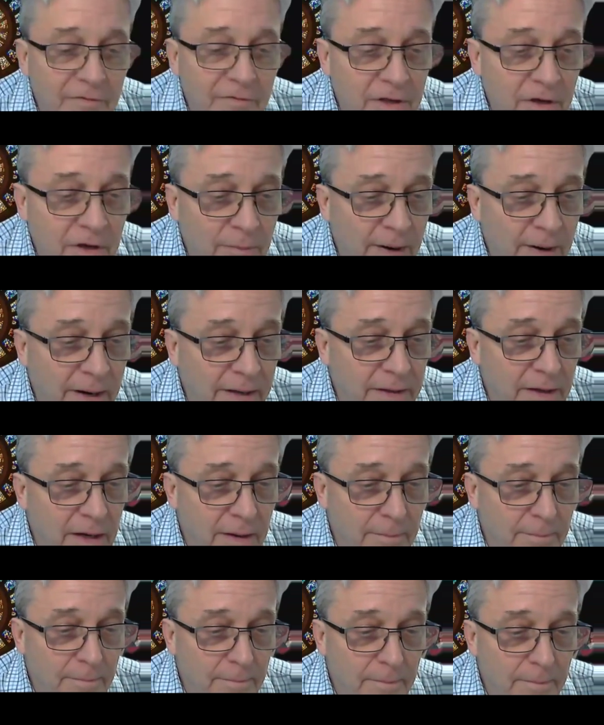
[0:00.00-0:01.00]
have it on my
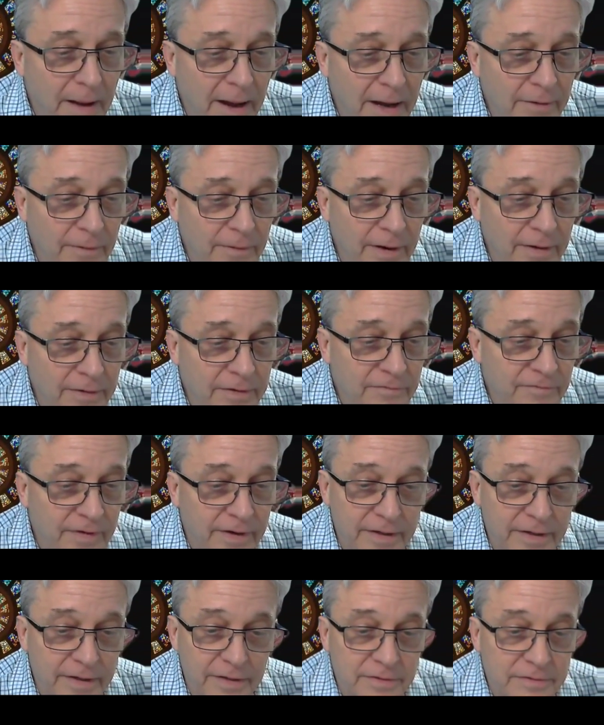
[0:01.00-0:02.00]
background
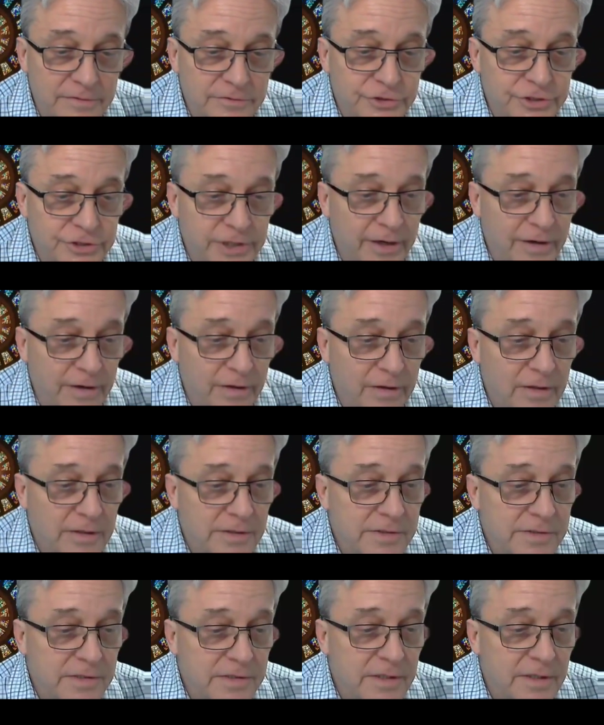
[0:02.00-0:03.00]
if I can share.
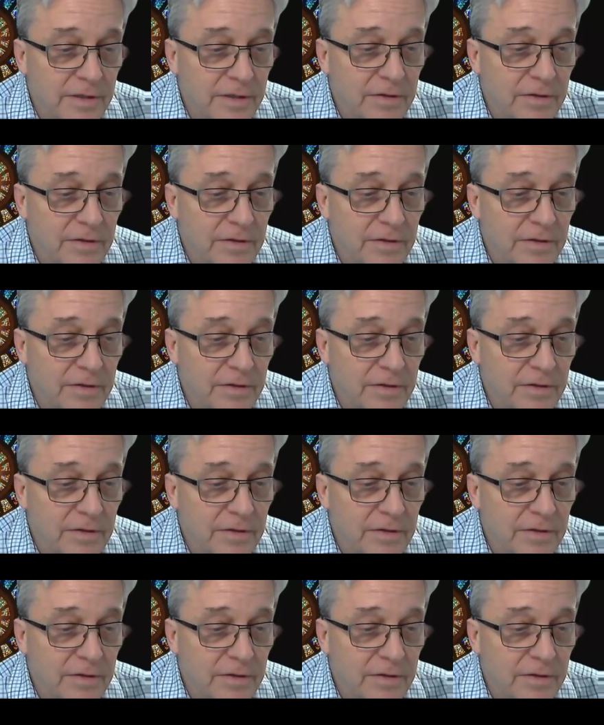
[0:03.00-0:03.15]
Let's see.